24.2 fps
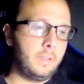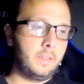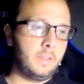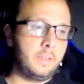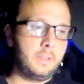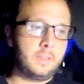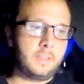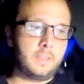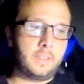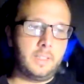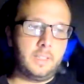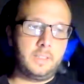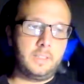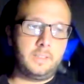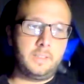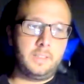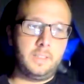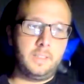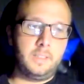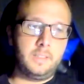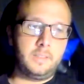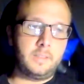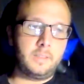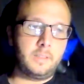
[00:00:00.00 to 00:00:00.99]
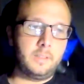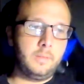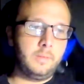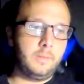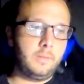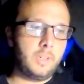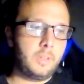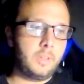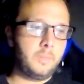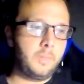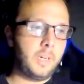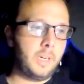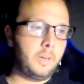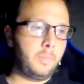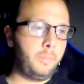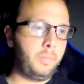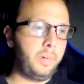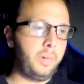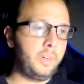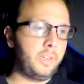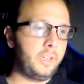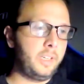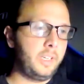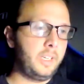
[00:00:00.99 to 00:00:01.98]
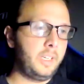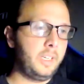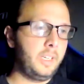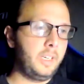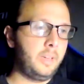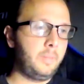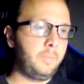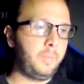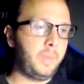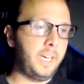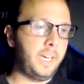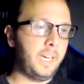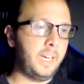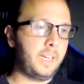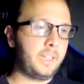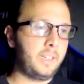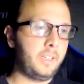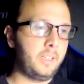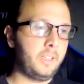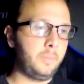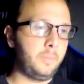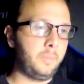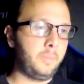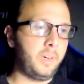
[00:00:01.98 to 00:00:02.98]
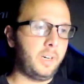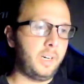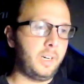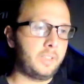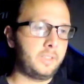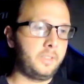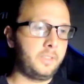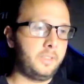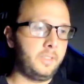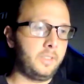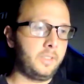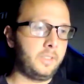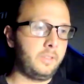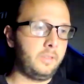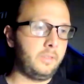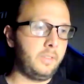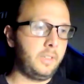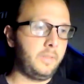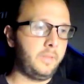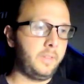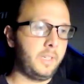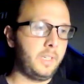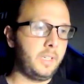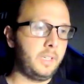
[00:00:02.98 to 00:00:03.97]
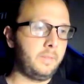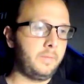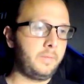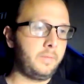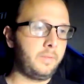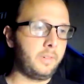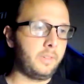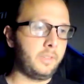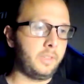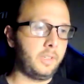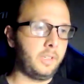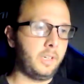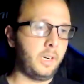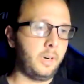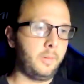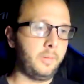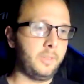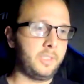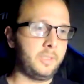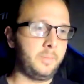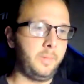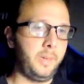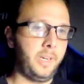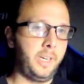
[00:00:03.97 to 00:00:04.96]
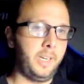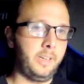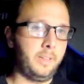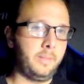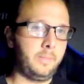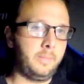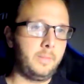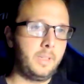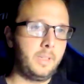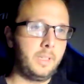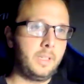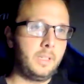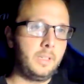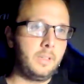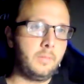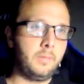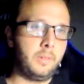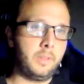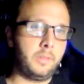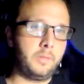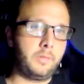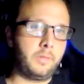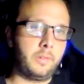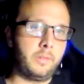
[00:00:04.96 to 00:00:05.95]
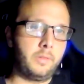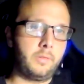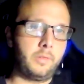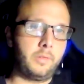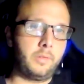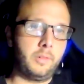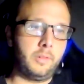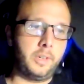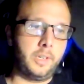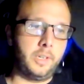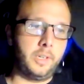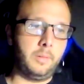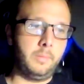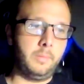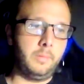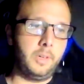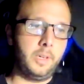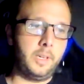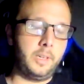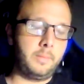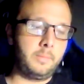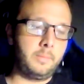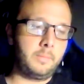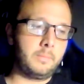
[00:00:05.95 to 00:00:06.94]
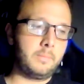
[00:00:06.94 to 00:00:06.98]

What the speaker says: This guy says, what about putting it back in the box and just leaving it for the garbage man when throwing it away?